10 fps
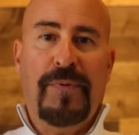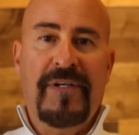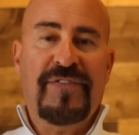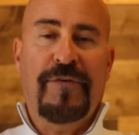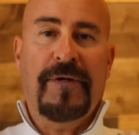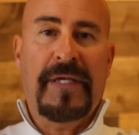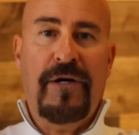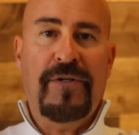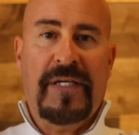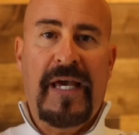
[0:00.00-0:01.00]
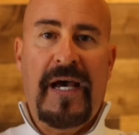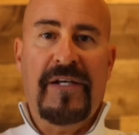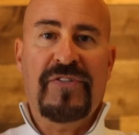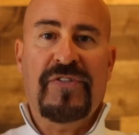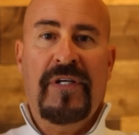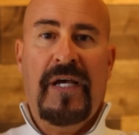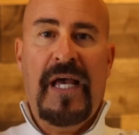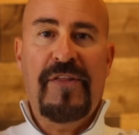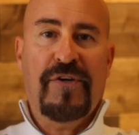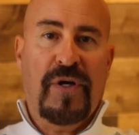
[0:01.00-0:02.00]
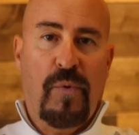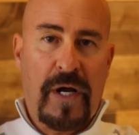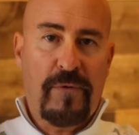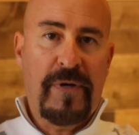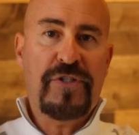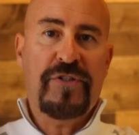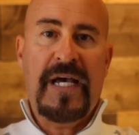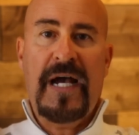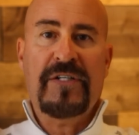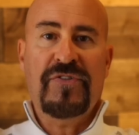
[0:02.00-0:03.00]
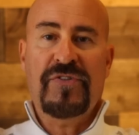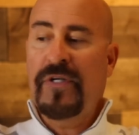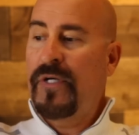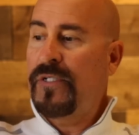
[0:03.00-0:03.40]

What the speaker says: plus for a gallon of gas, and they're going to want to raise your taxes